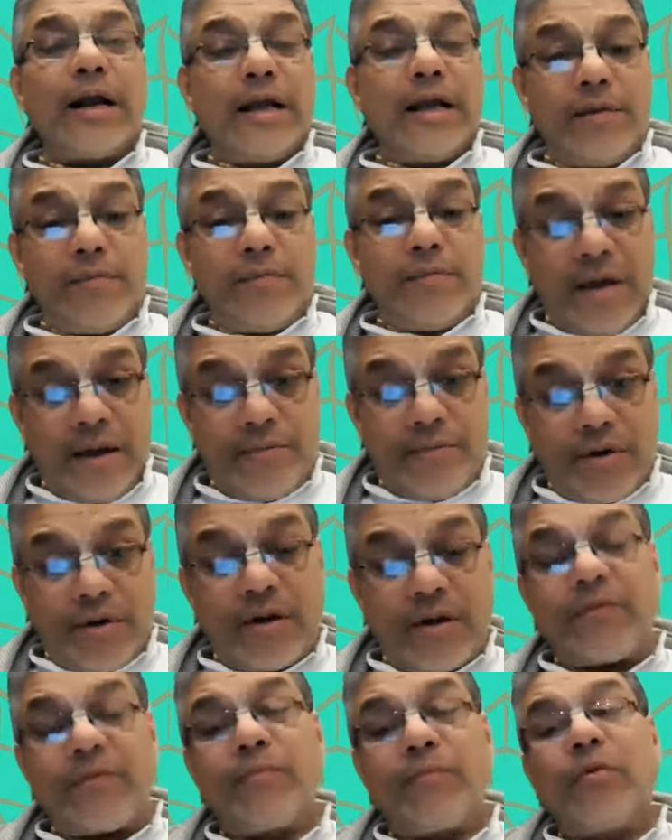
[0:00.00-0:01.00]
And he became one
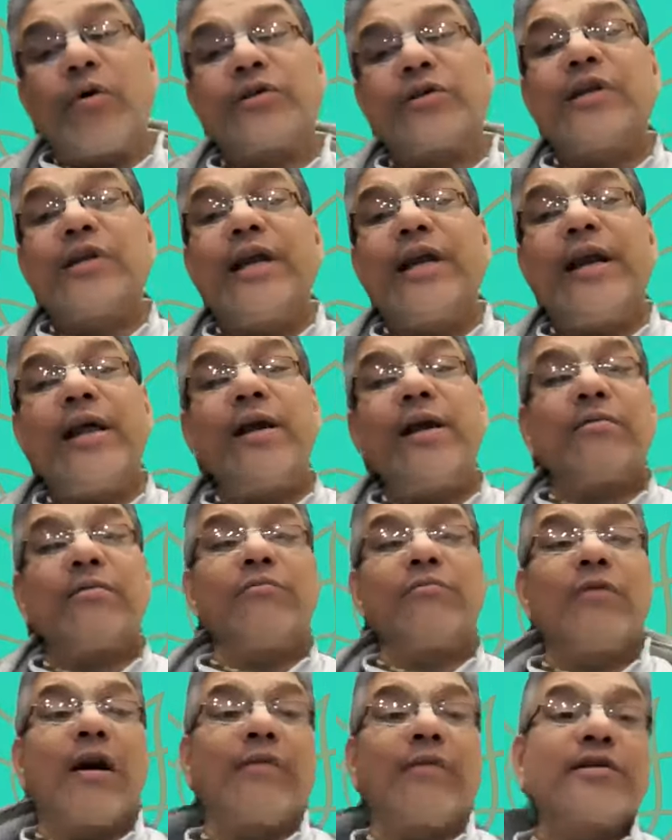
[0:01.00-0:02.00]
of the most leading,
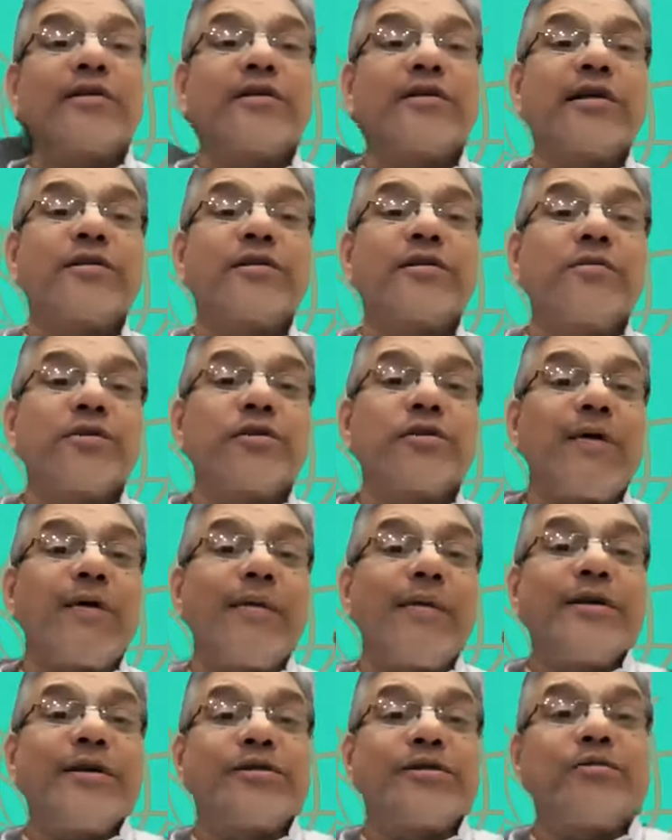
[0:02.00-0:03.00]
one of the six
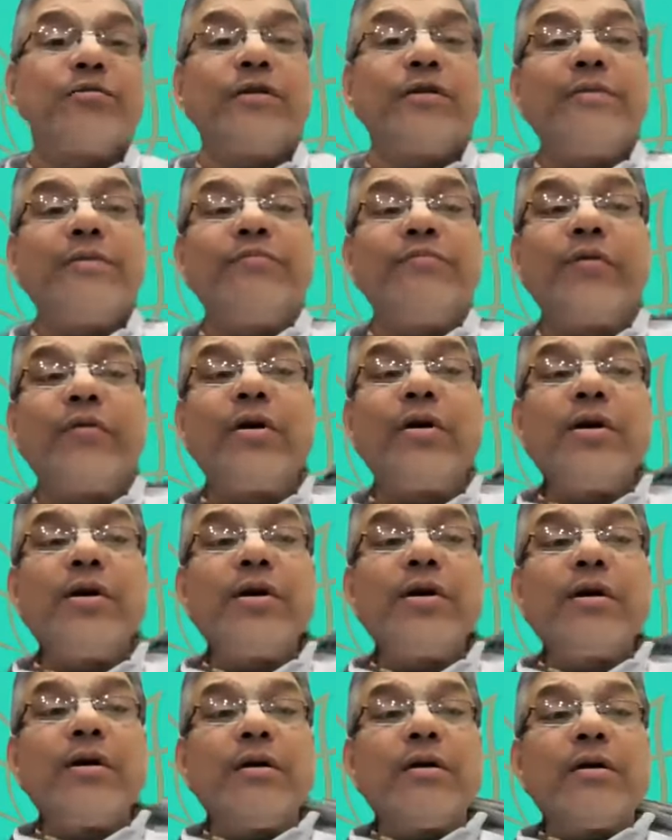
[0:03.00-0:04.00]
Goswamis to him.
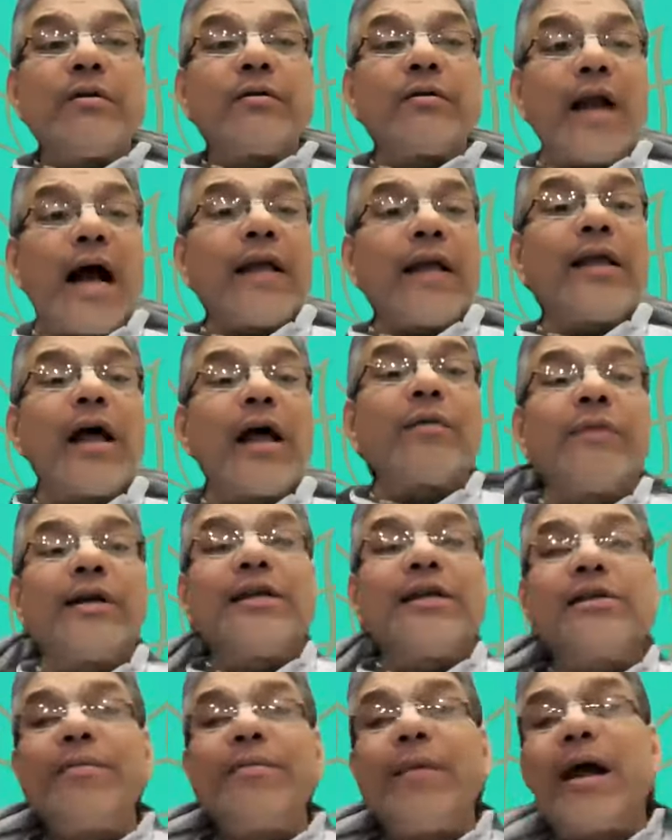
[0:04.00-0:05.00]
Radha
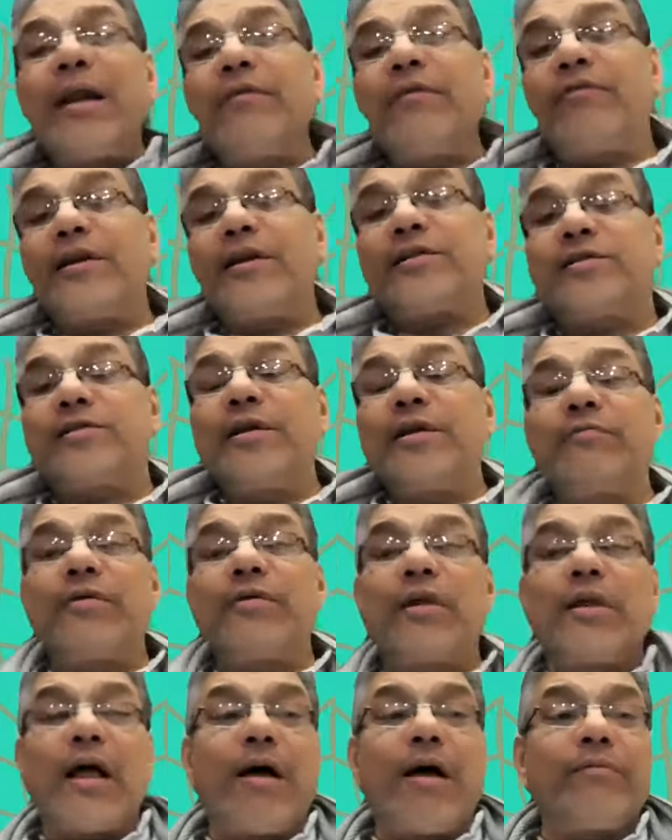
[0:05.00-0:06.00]
Ramanji manifest in
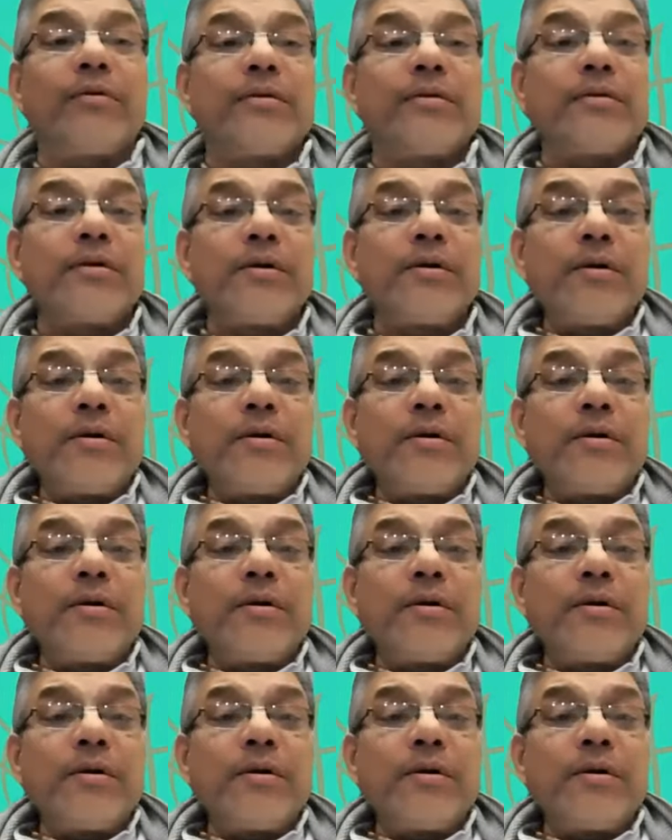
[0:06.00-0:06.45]
Vrindavan.